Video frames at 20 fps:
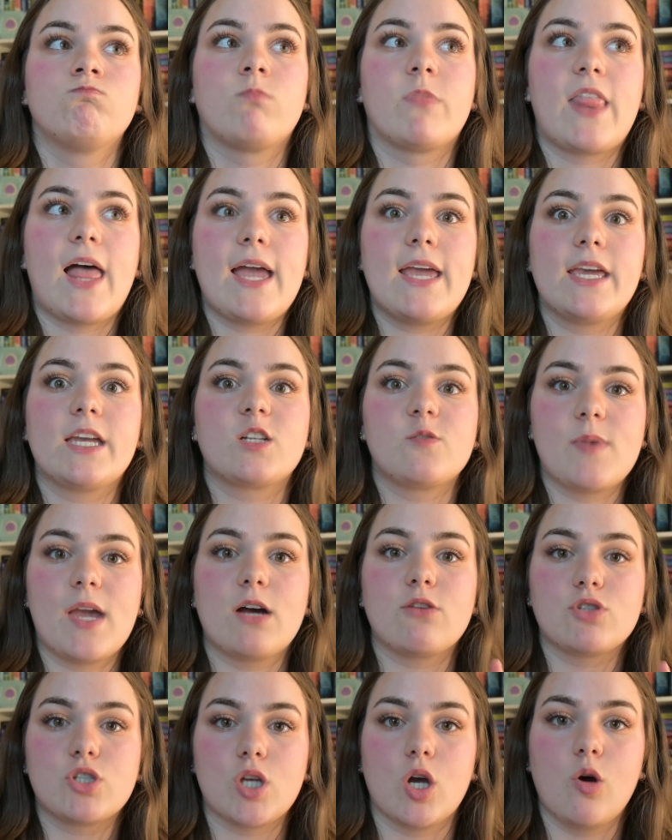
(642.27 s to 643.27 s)
That icked me
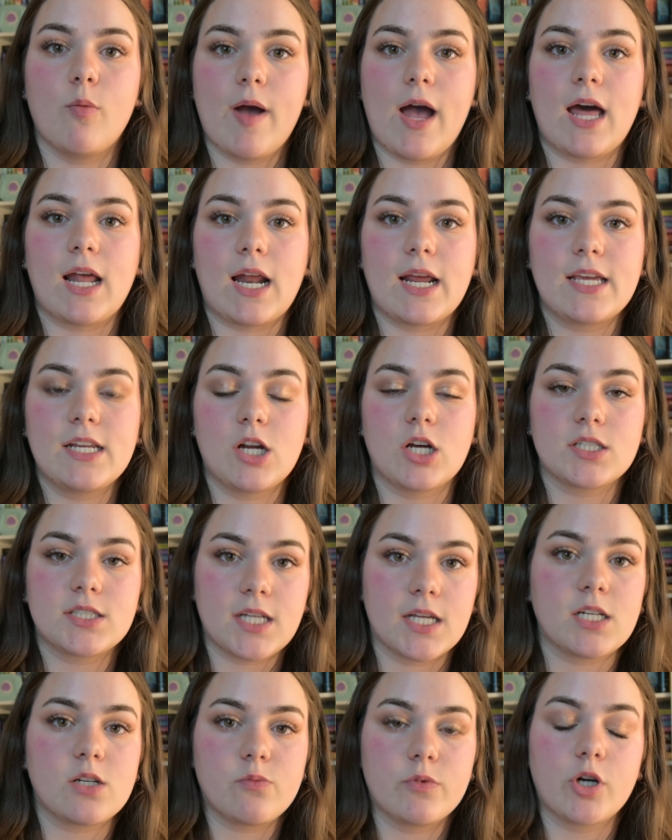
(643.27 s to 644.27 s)
out so bad. I cannot
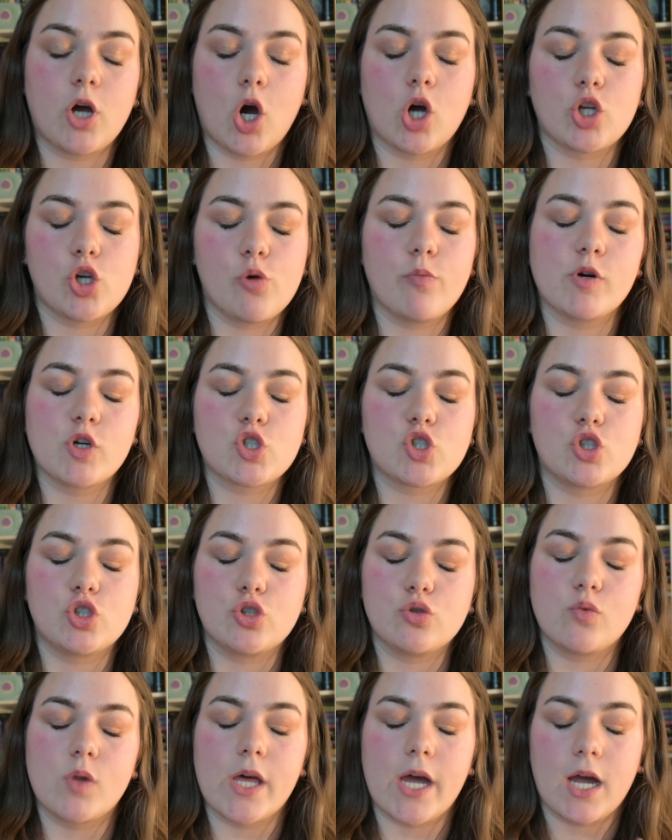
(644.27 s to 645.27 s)
stand it when audiobooks
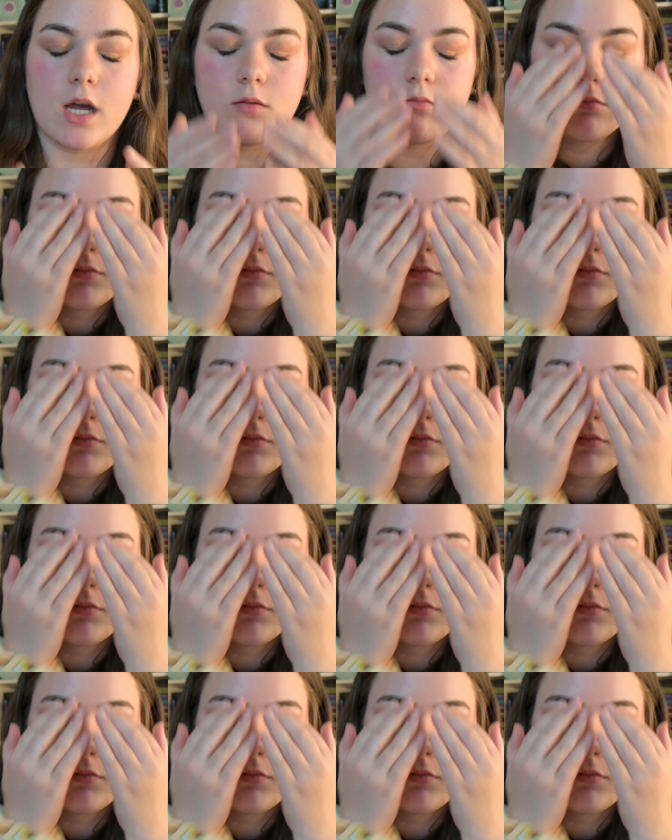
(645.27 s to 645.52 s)
do that.